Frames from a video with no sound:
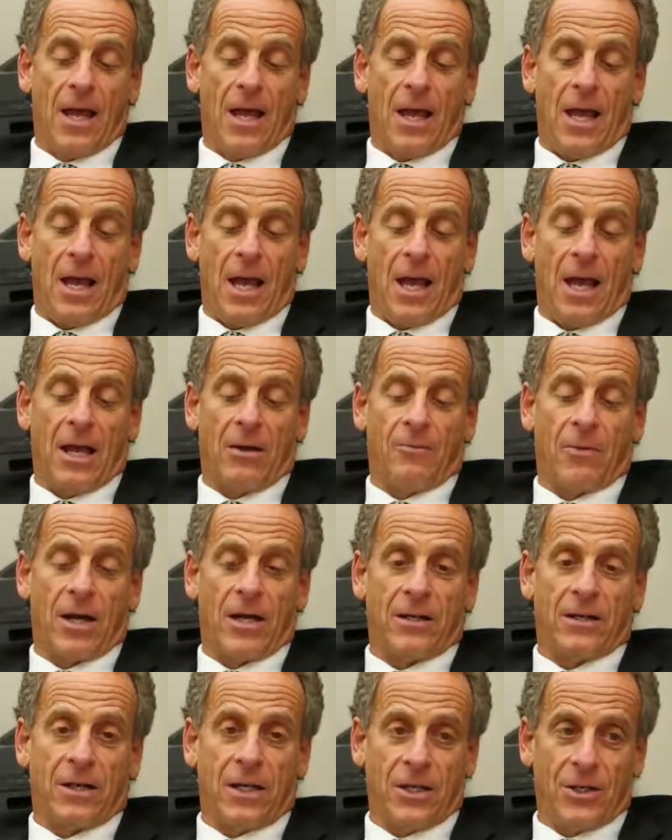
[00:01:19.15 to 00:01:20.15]
And my
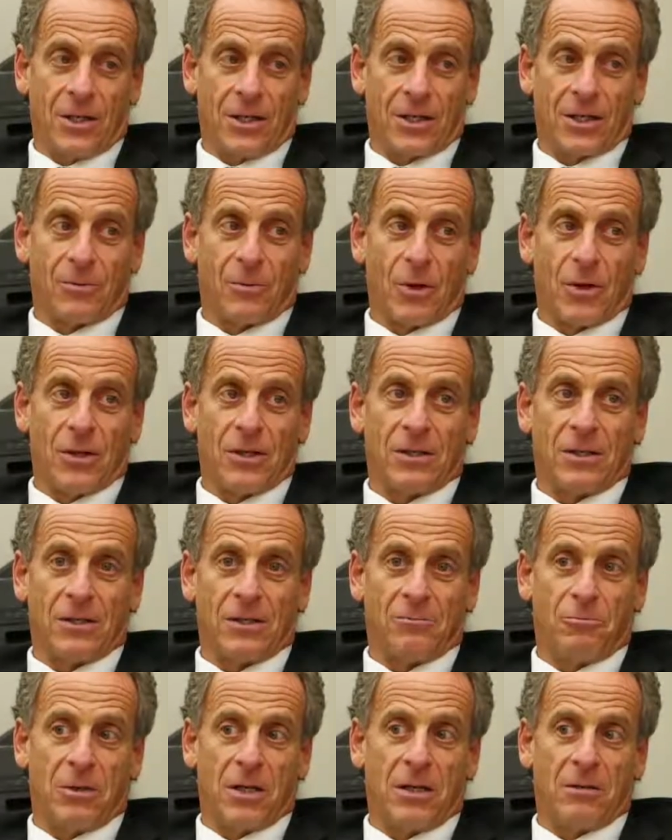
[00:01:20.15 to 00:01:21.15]
teaching experience has
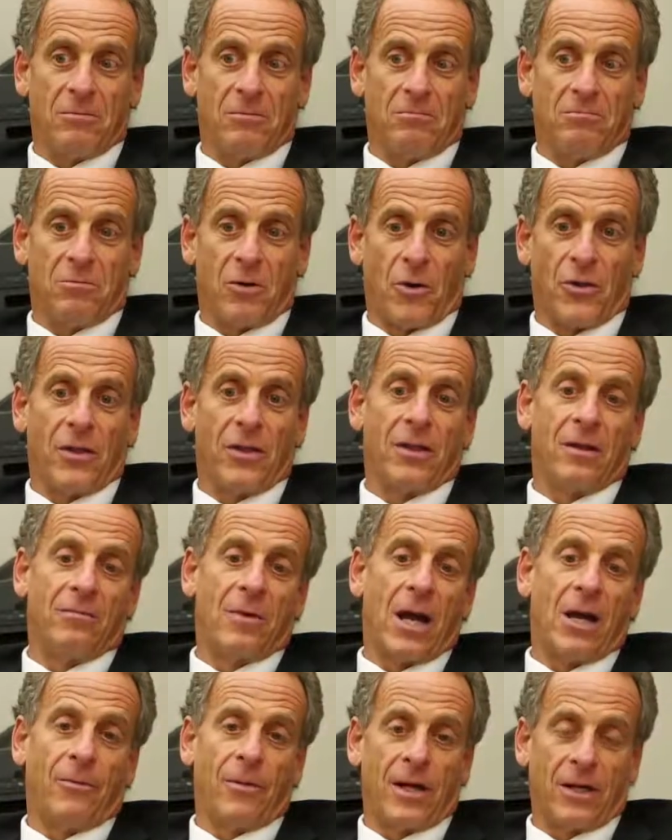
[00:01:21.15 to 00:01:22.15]
been both in the
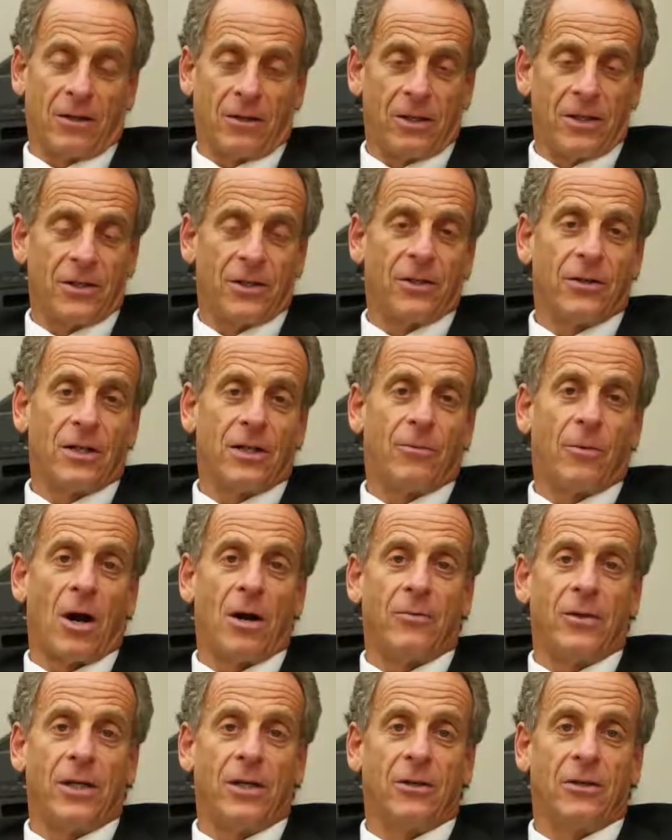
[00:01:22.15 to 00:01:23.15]
biomedical engineering
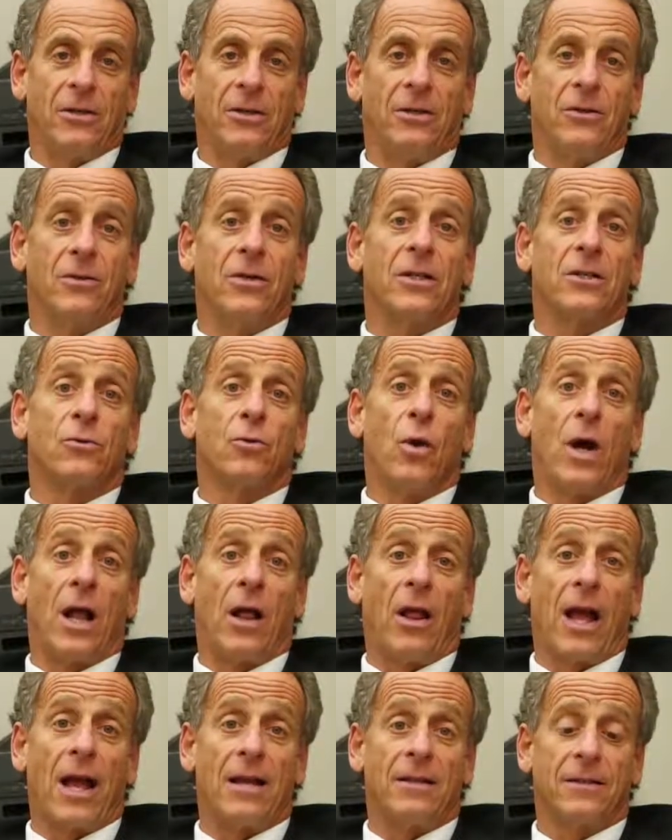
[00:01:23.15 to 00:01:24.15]
department here at Duke as
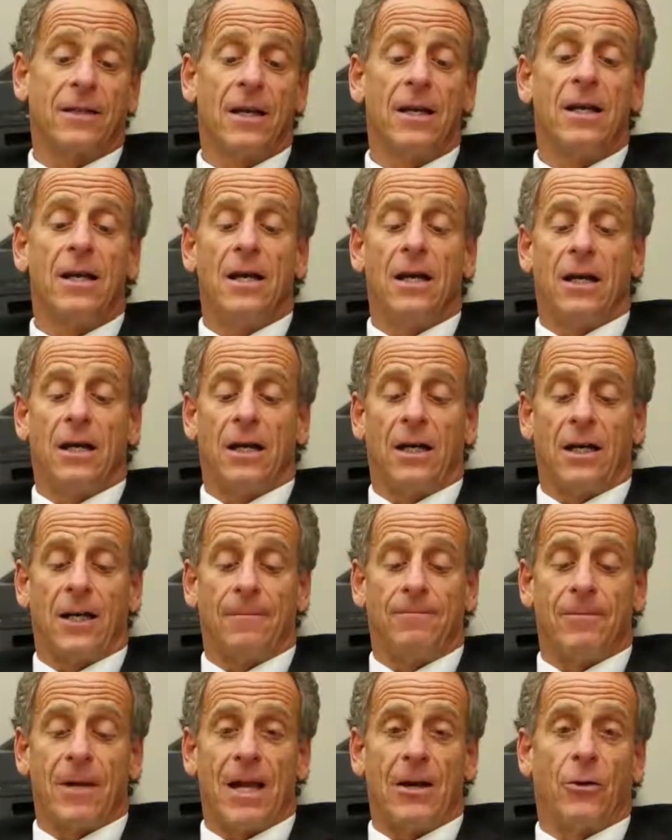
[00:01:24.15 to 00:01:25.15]
well as
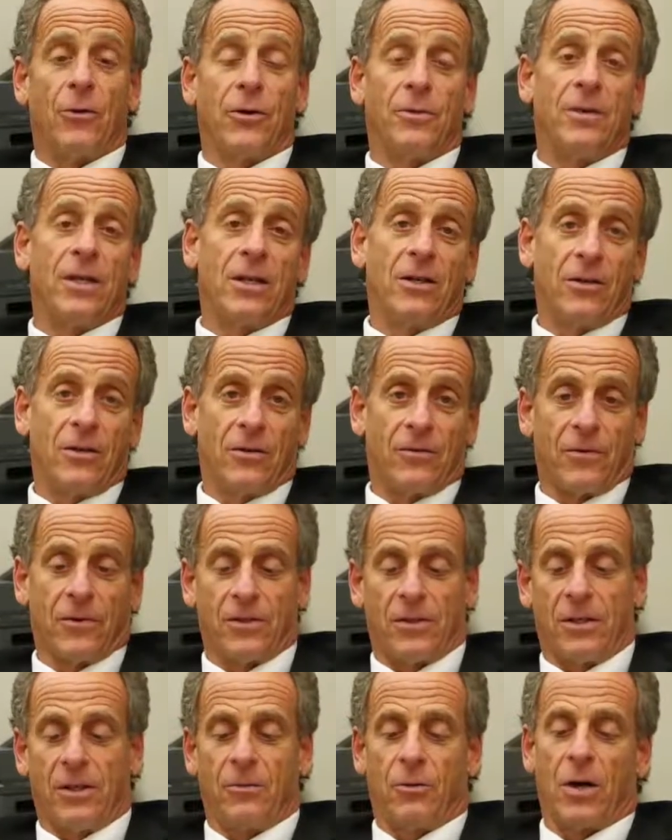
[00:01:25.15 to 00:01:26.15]
at Old Dominion
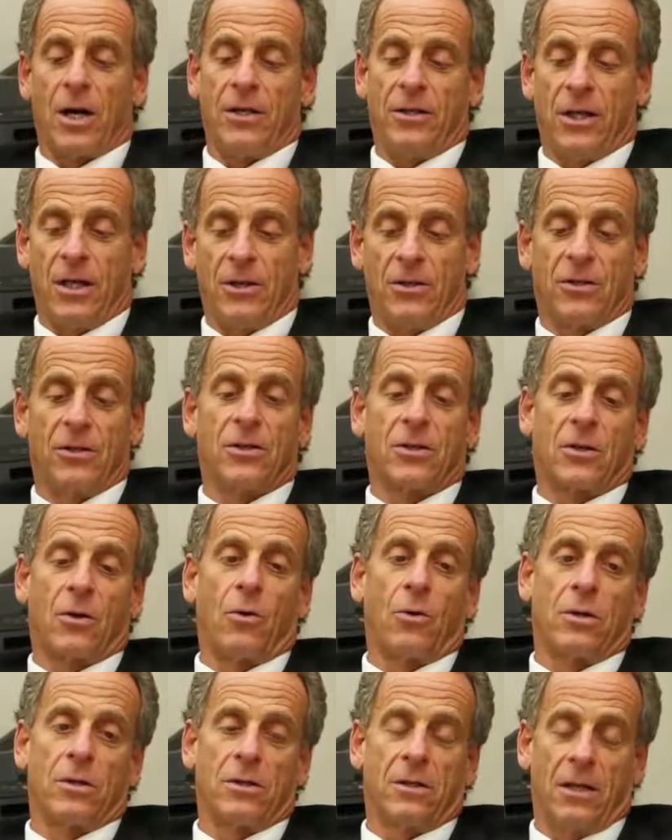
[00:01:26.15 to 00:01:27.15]
University, where I teach this
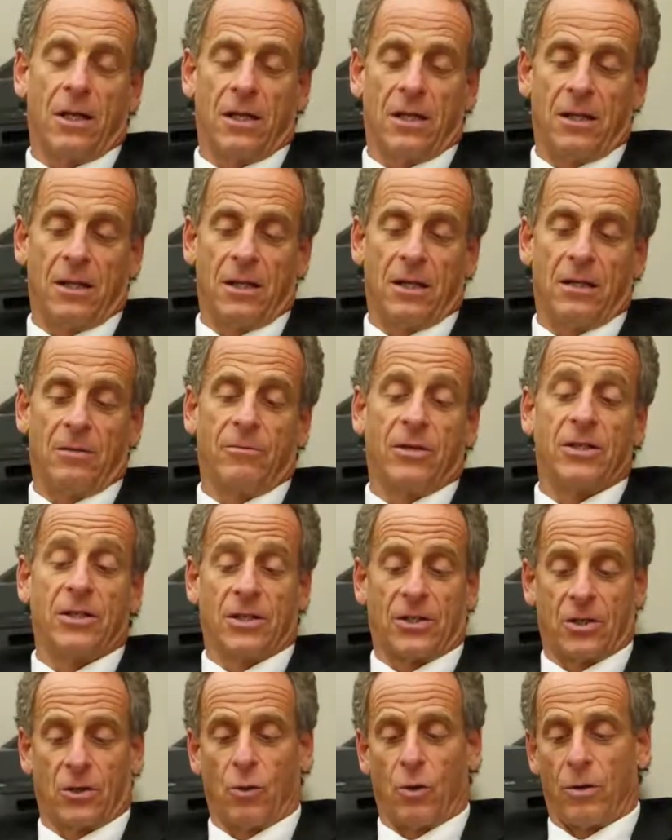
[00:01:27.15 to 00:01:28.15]
course in the business
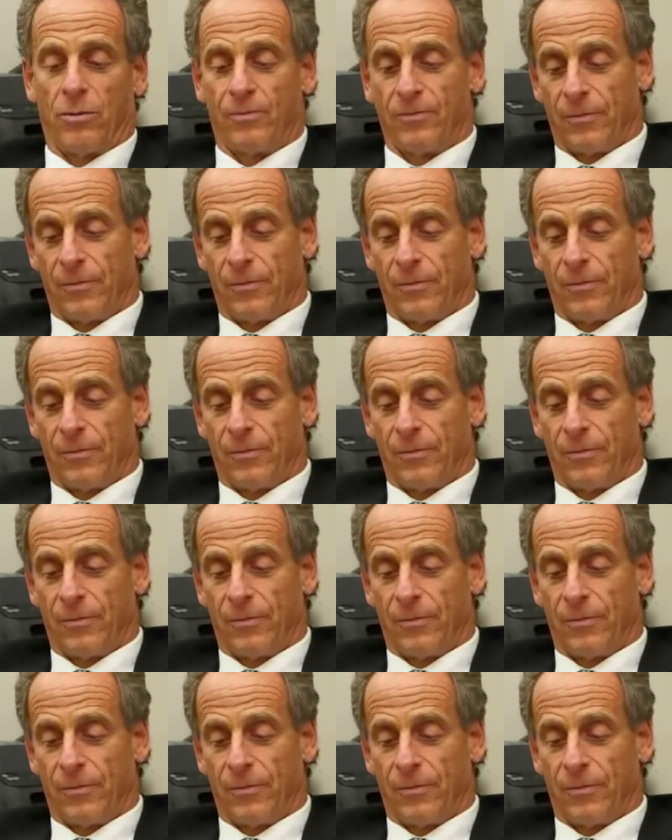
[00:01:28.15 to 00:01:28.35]
school.